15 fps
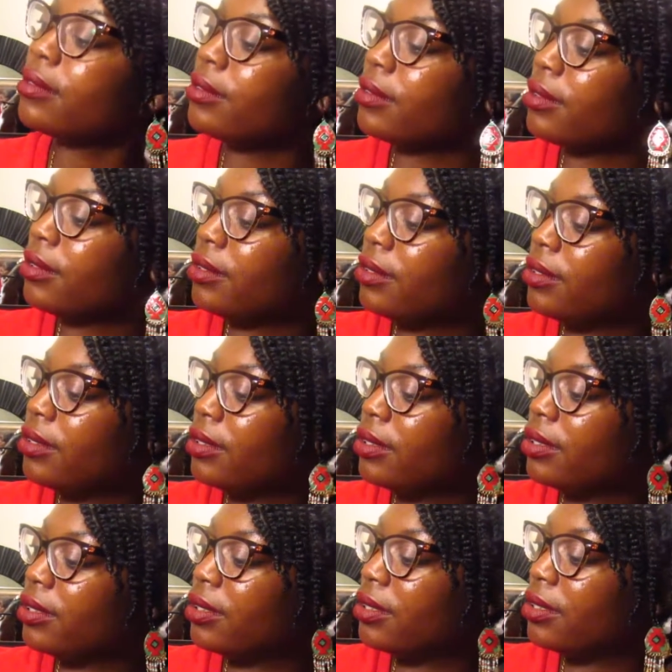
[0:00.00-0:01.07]

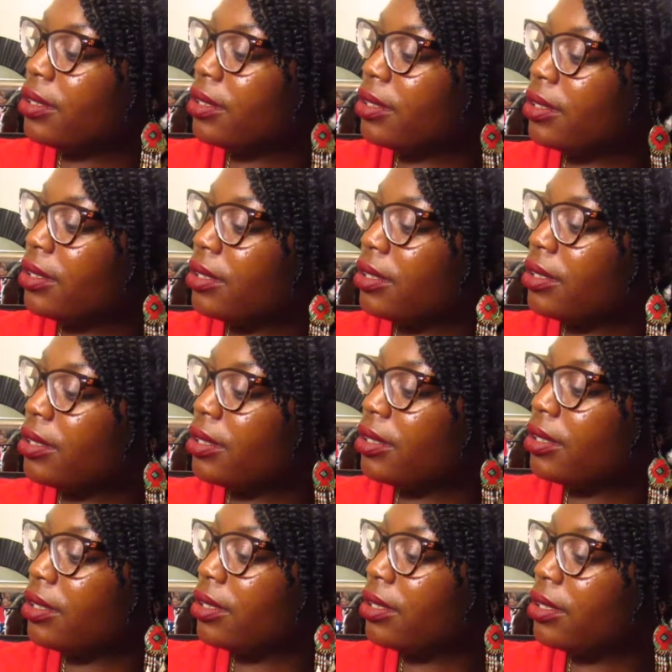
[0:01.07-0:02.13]

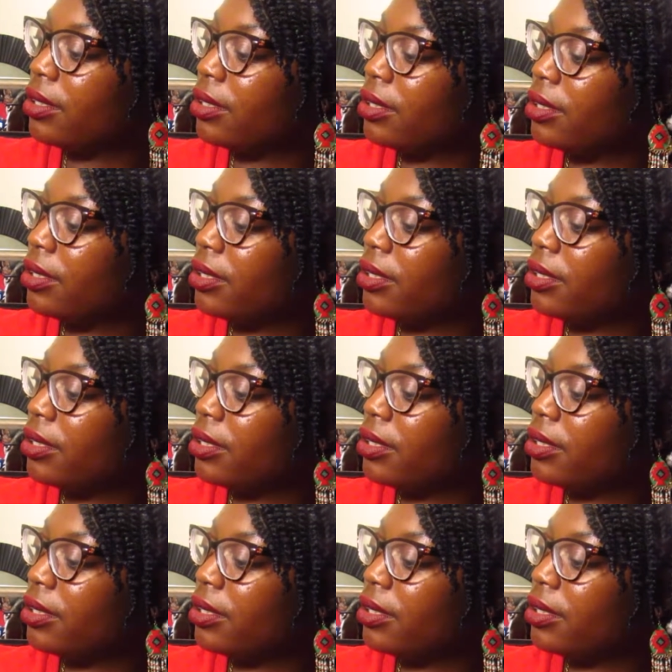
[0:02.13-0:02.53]
(silence)